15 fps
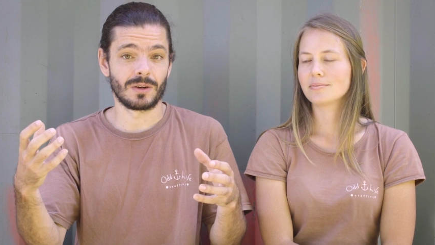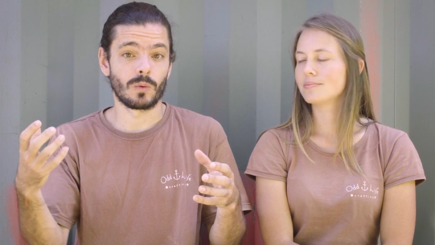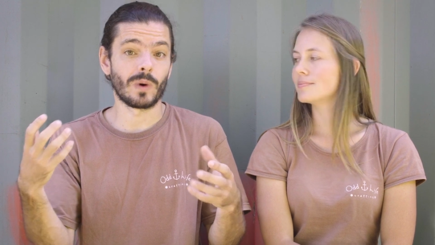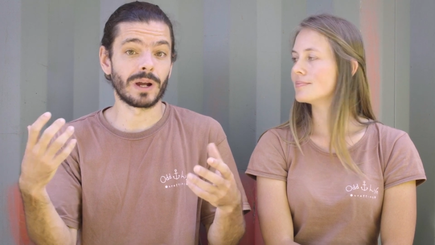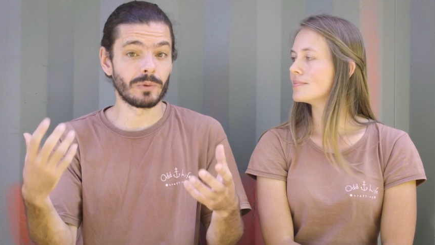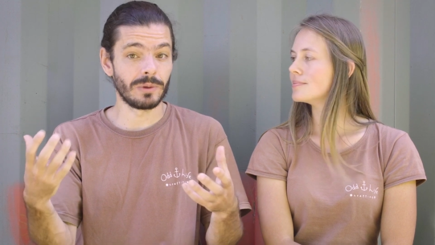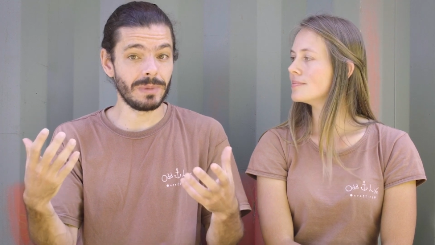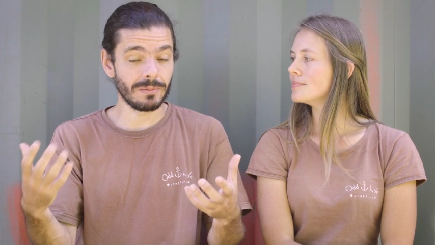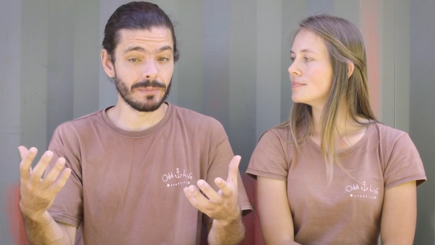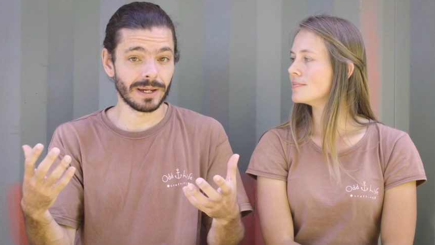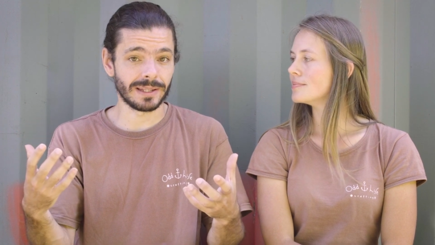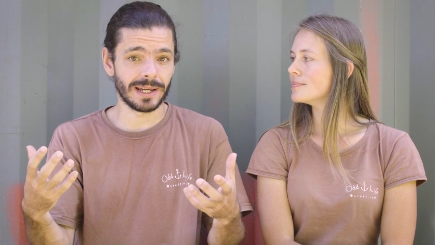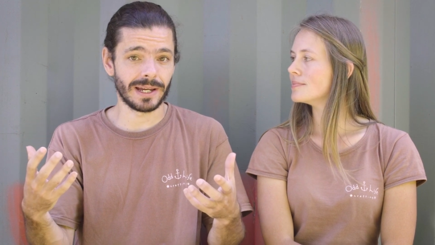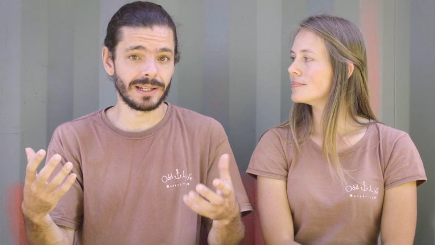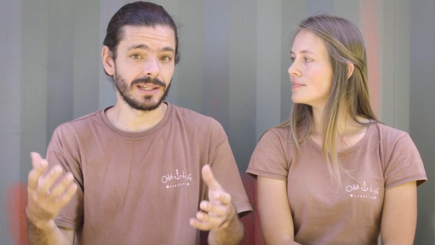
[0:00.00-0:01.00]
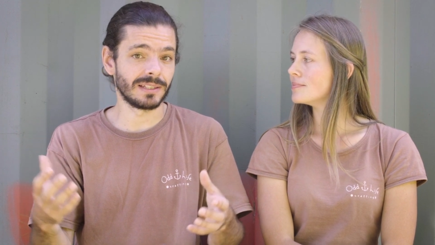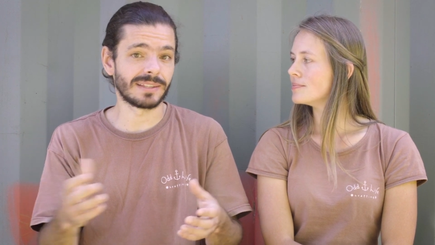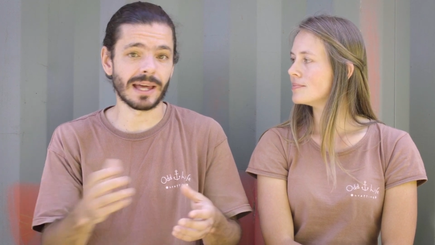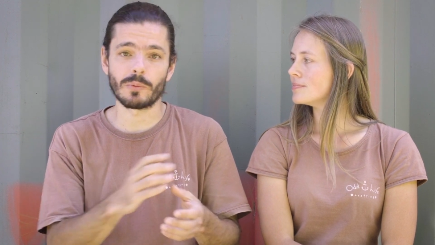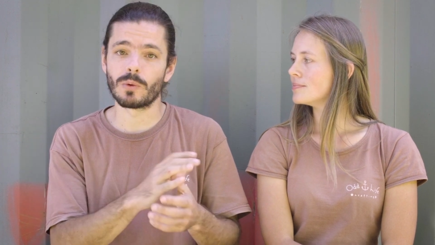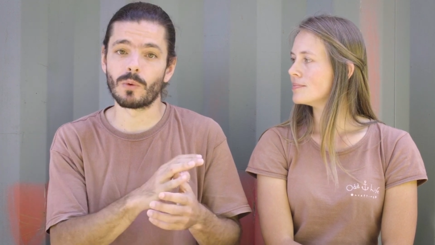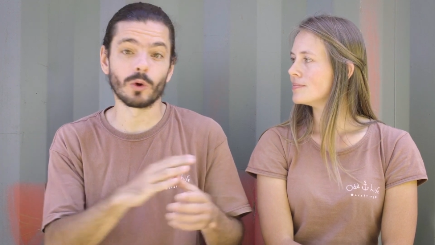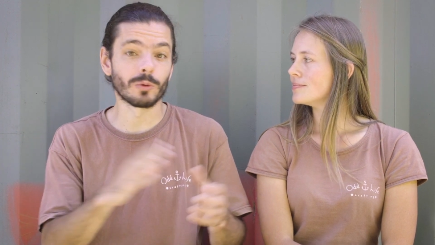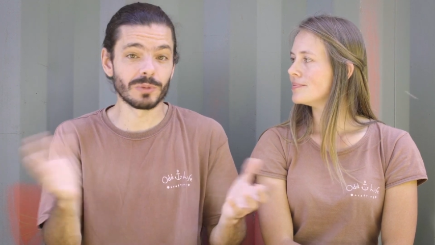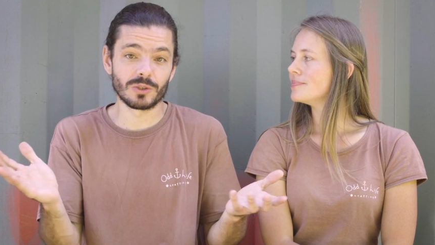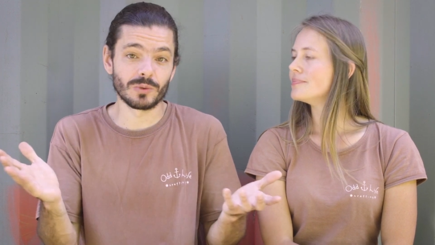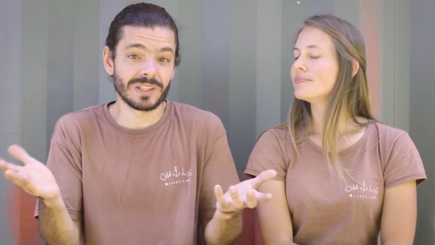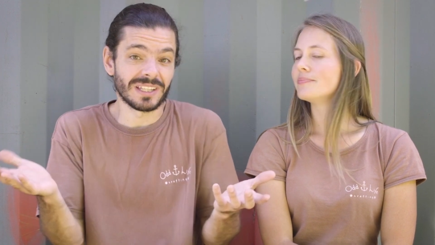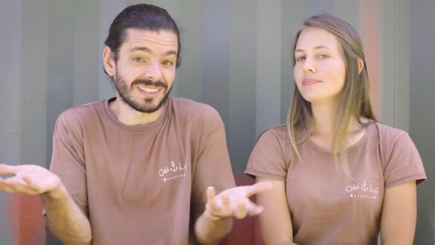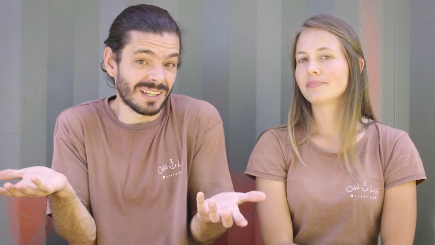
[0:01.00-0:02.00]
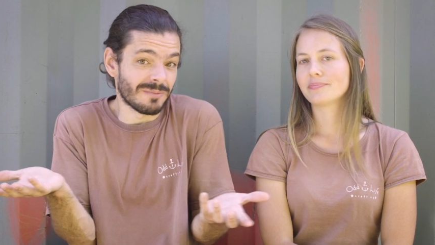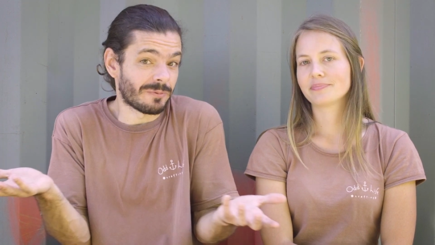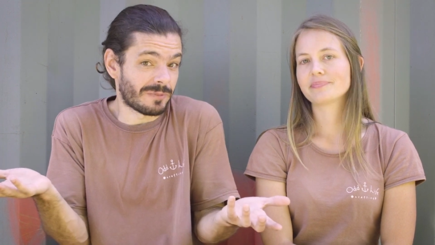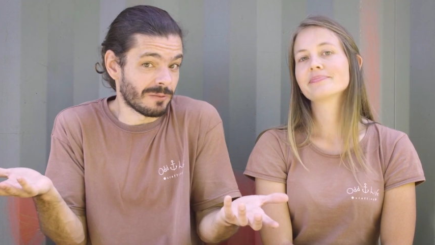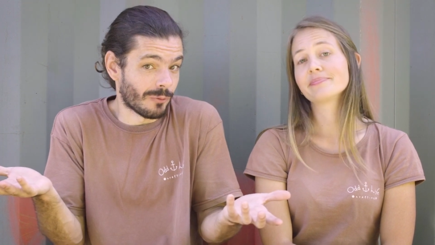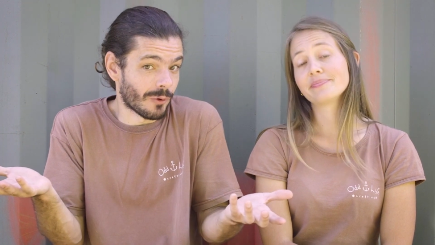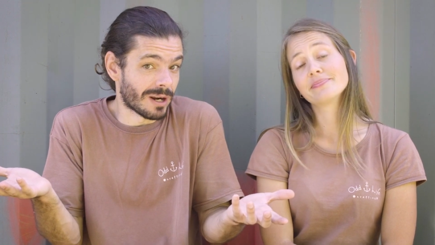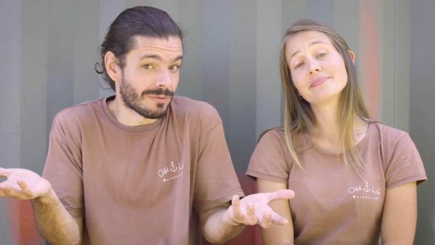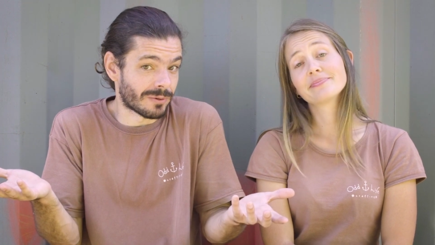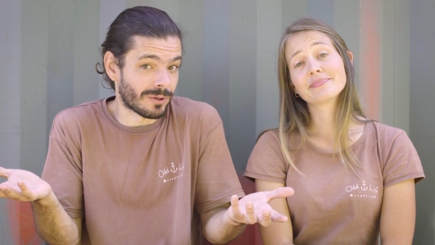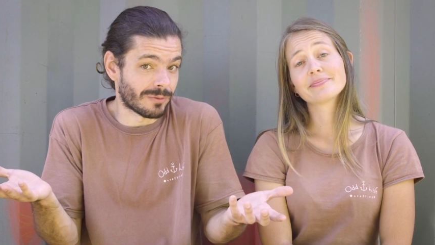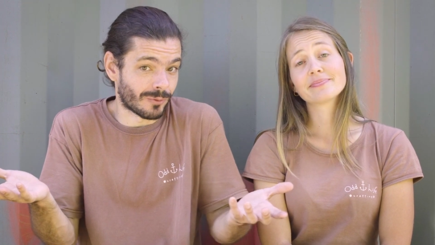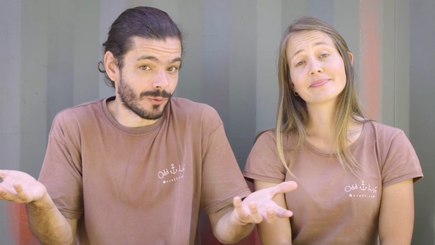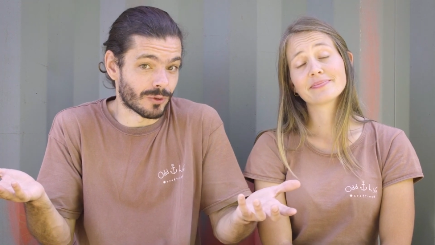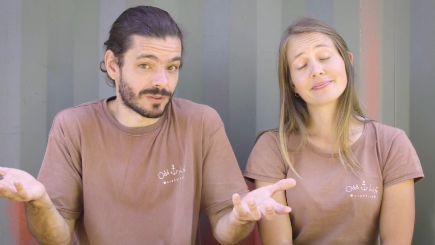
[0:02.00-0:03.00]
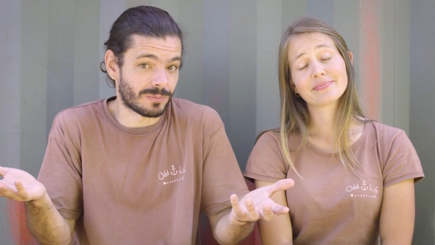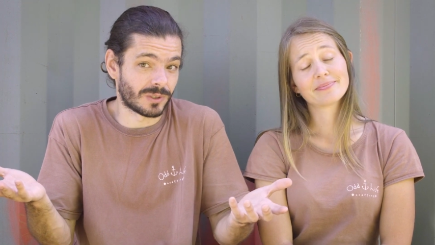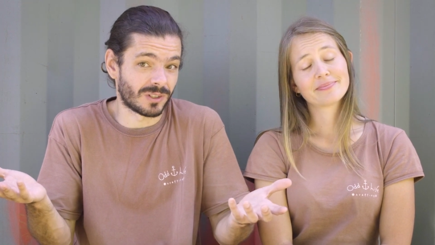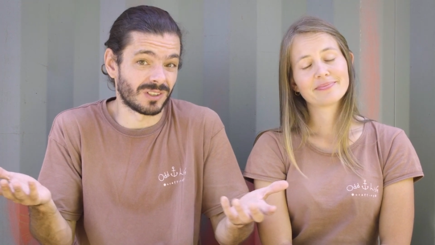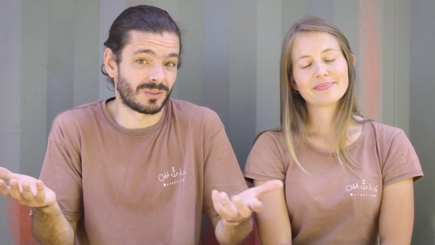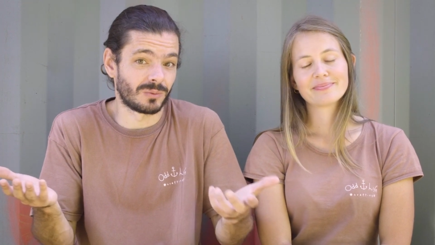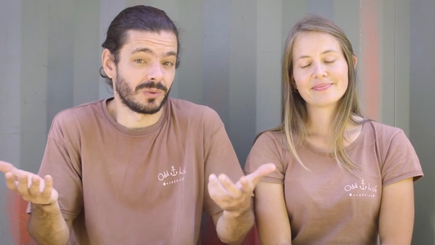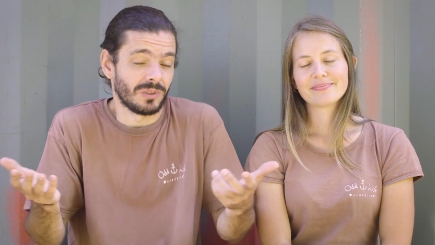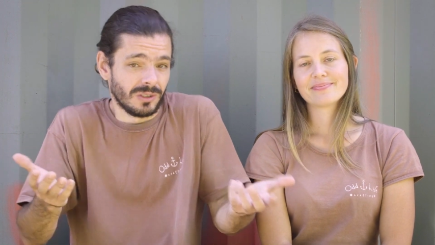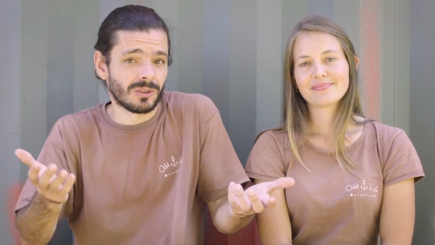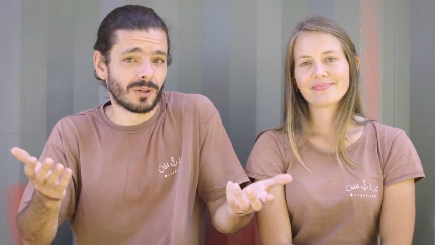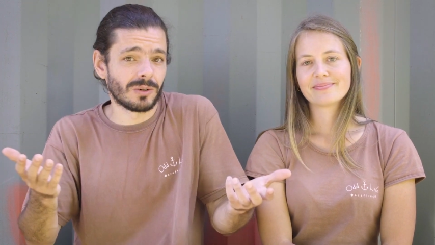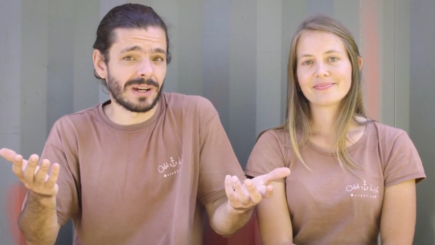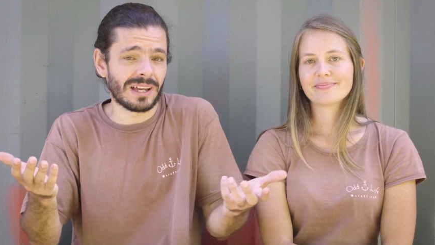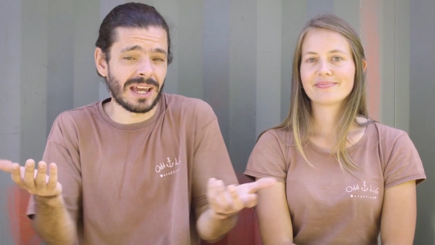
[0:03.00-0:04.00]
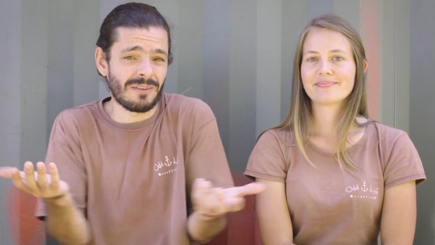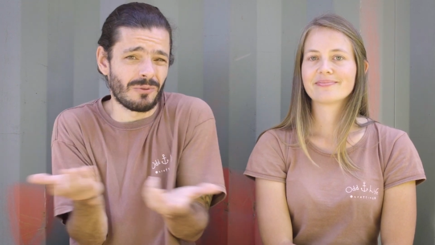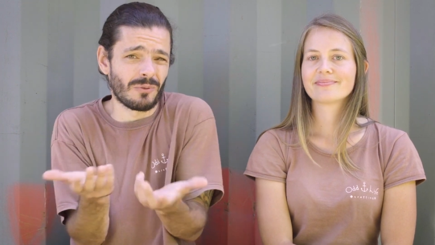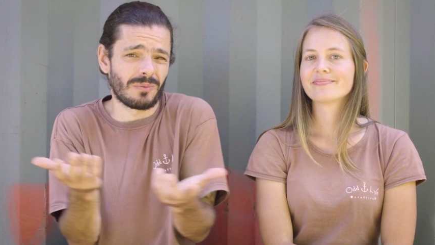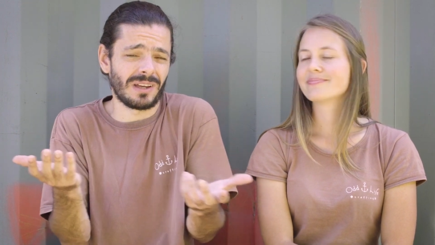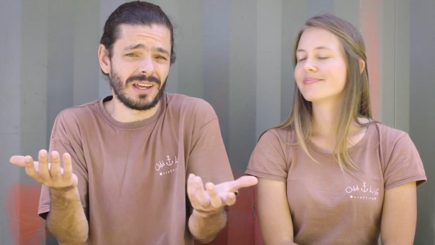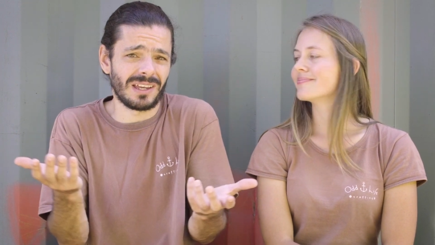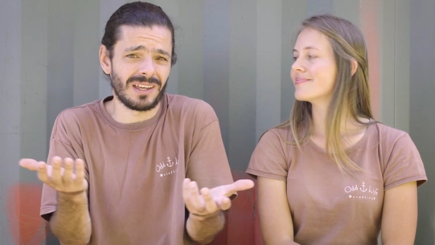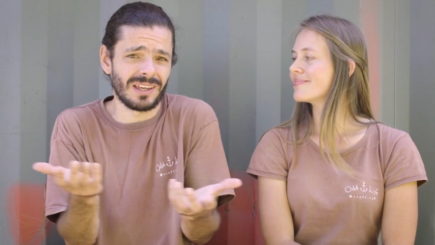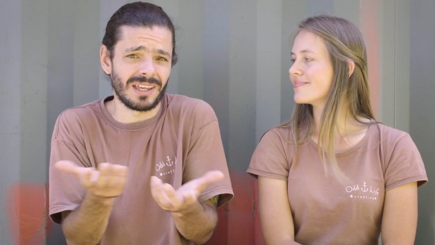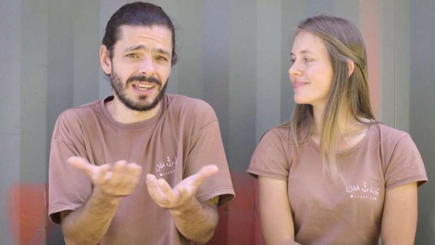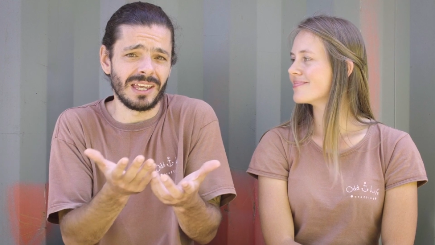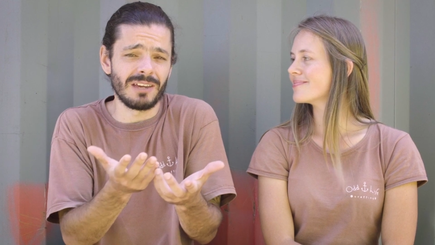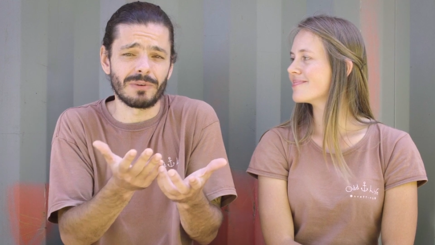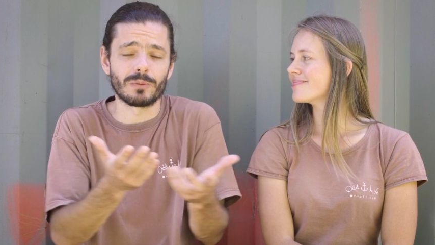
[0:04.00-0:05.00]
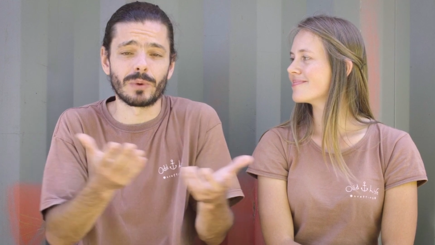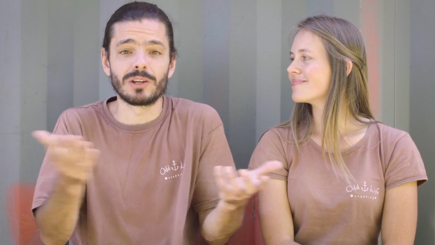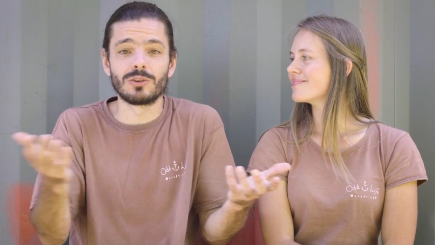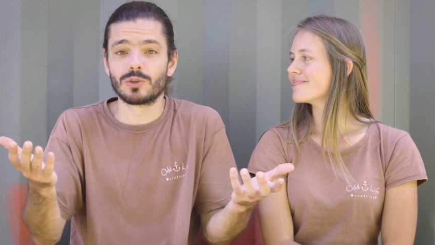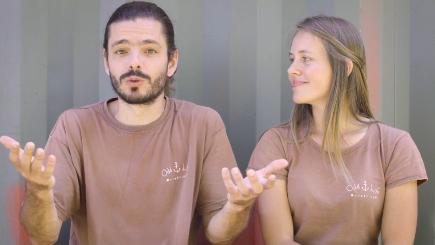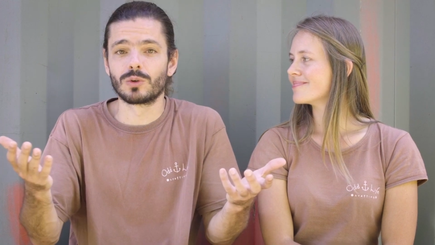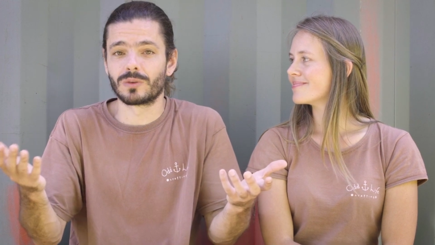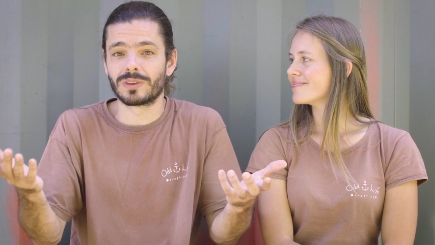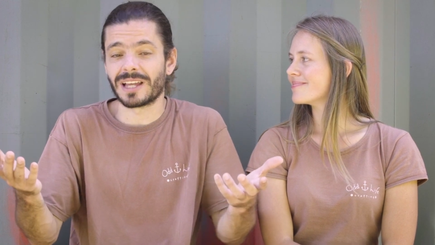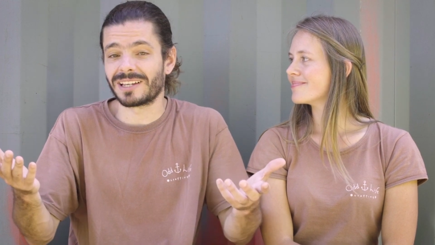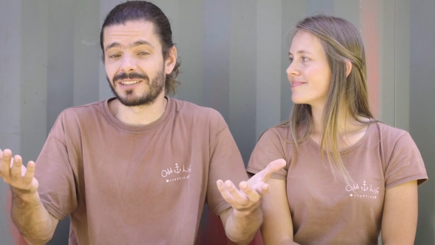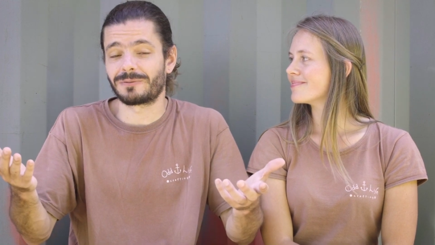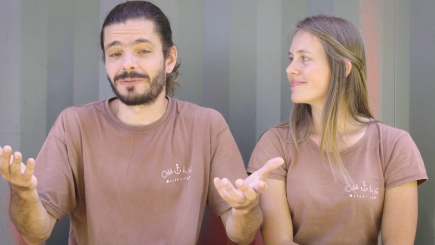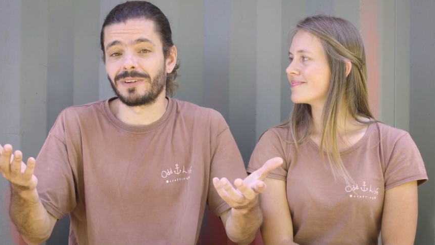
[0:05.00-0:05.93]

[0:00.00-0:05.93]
Speaker 1: What we mean by that is that we won't be doing the same thing forever, of course, because, you know, even when you do nice